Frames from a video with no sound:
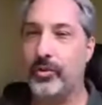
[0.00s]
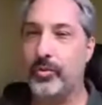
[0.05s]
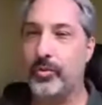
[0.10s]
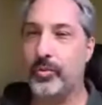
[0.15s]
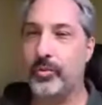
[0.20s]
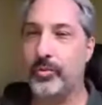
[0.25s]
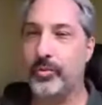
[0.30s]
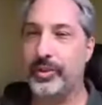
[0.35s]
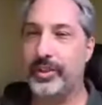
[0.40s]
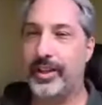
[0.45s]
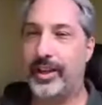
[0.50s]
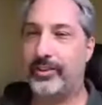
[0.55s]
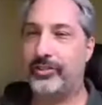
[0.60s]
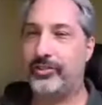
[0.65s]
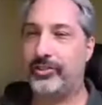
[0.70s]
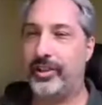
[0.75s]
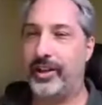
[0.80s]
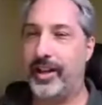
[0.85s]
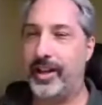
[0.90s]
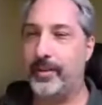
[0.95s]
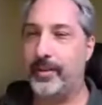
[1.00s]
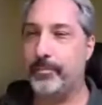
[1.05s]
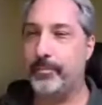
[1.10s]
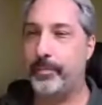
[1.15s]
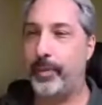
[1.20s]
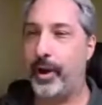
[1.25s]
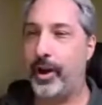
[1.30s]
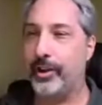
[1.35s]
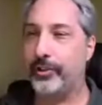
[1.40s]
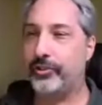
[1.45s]
So
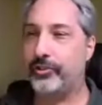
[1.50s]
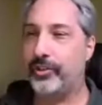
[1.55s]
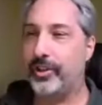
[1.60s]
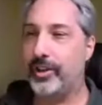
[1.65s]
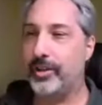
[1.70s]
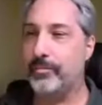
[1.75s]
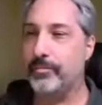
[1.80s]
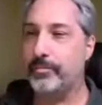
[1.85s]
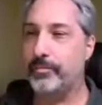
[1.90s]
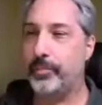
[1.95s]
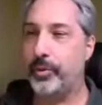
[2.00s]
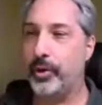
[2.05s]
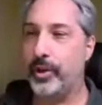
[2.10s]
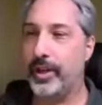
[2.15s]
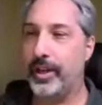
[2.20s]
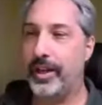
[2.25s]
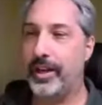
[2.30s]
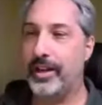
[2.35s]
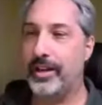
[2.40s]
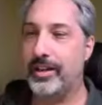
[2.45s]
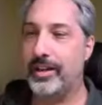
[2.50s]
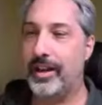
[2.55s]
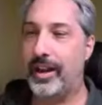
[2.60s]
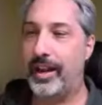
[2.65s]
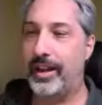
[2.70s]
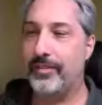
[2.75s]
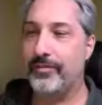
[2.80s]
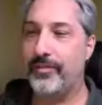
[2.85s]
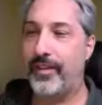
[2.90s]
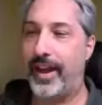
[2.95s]
yesterday, Boston put
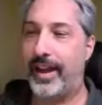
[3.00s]
in a